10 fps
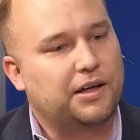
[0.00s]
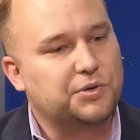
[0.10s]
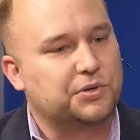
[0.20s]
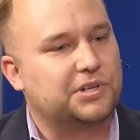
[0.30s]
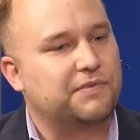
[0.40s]

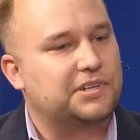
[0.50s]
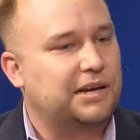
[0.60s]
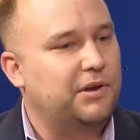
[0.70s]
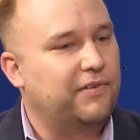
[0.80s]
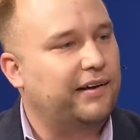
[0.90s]
users of the
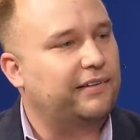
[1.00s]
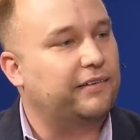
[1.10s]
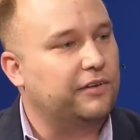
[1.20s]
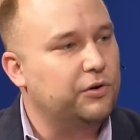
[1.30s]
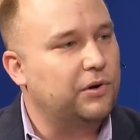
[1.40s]
same device
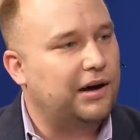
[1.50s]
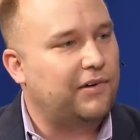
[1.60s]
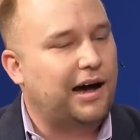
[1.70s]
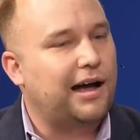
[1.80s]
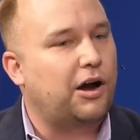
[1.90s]
as you
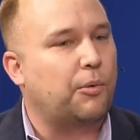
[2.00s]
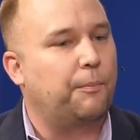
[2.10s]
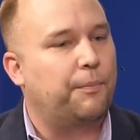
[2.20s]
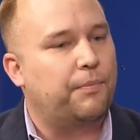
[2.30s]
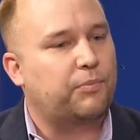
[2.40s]
have a higher
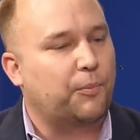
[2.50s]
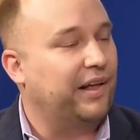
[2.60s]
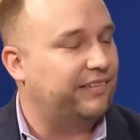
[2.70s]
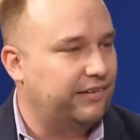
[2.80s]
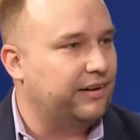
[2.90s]

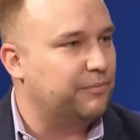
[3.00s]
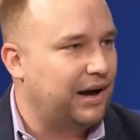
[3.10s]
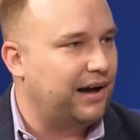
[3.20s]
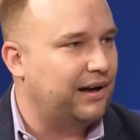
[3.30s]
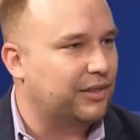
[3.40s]
propensity to
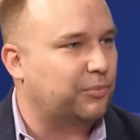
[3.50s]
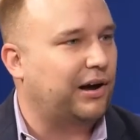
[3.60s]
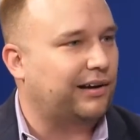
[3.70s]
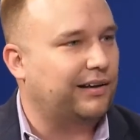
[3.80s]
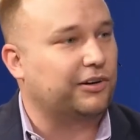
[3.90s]
buy the
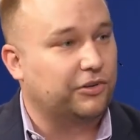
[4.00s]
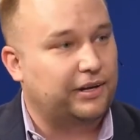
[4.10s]
product that you're